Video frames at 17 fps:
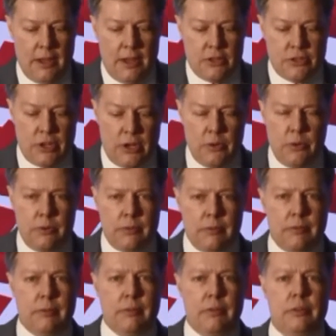So
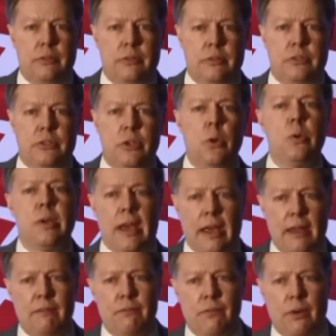do
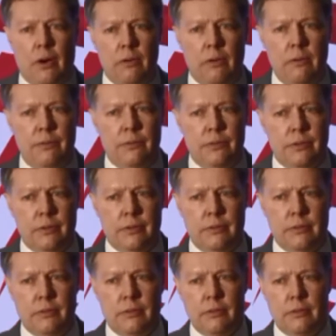get involved,
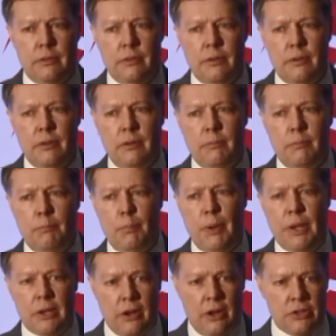
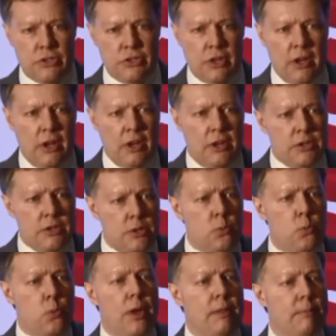because you
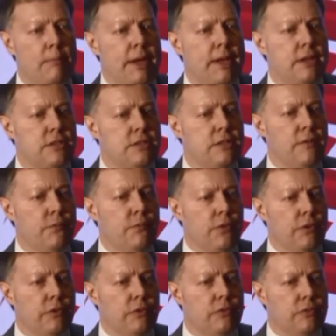will make a
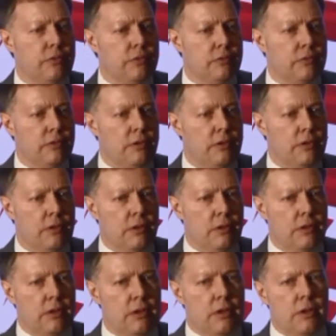difference.
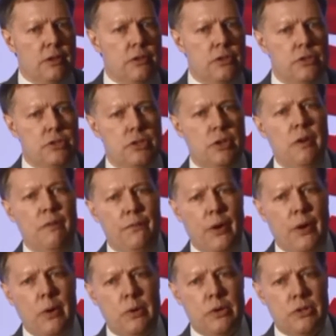Do
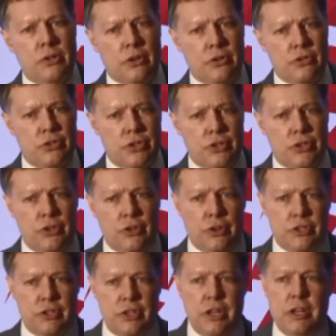focus on
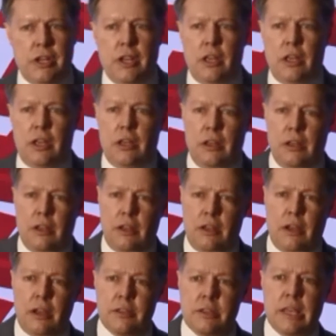security,
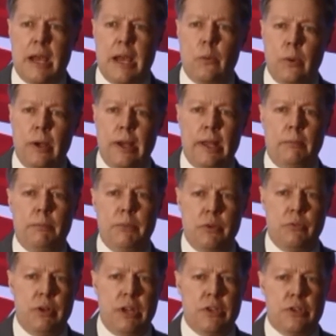and that will help
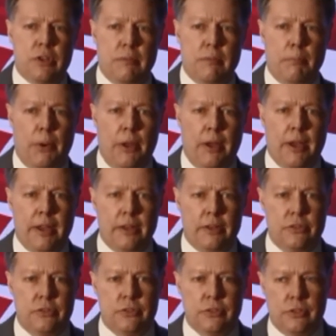you reach
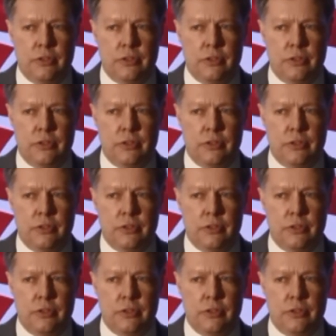compliance.